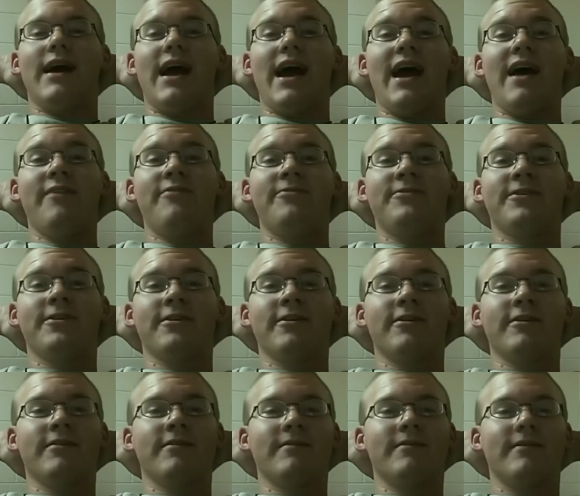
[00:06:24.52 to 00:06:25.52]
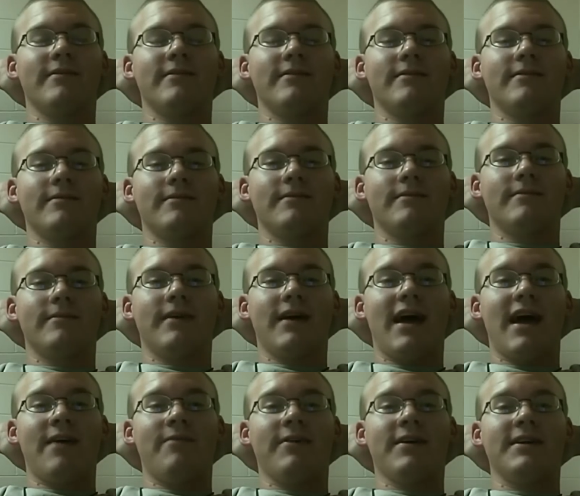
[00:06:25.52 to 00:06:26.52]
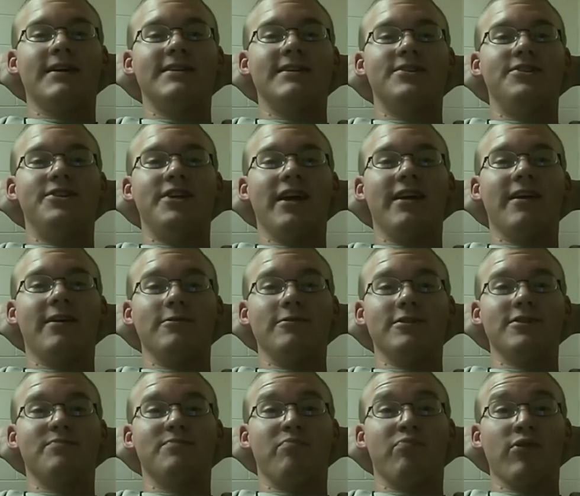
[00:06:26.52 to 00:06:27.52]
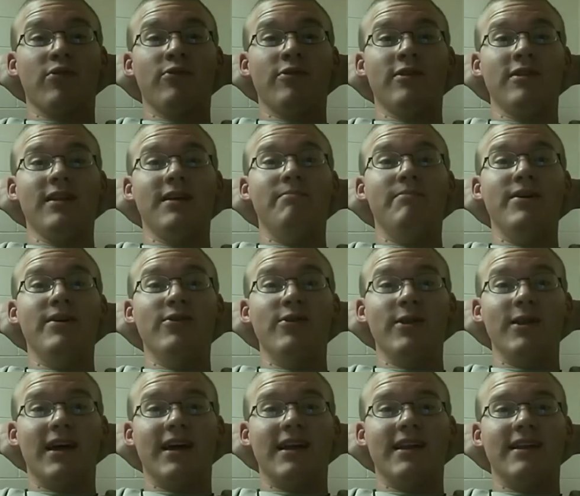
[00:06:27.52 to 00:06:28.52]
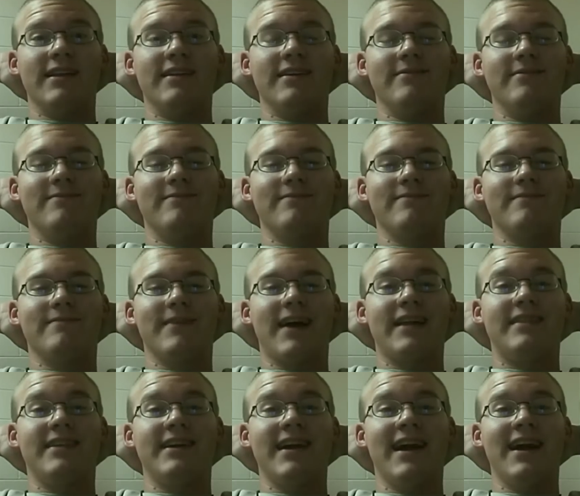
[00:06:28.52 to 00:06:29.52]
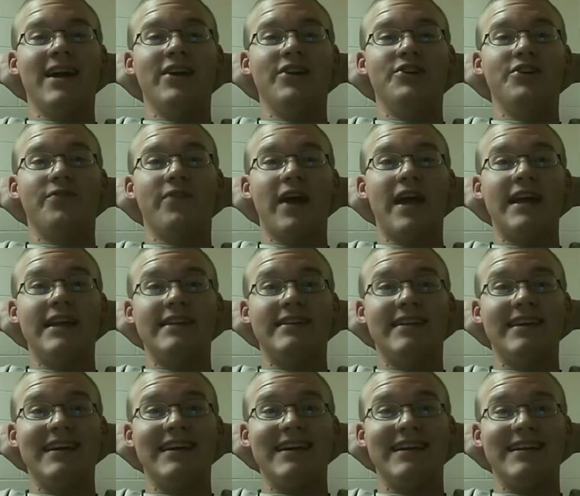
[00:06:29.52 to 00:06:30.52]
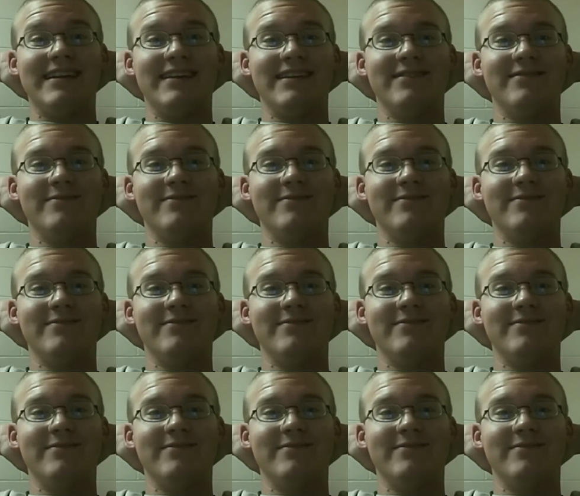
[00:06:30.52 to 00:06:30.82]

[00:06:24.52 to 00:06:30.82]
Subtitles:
after having his genitals brutally mutilated at the age of 18.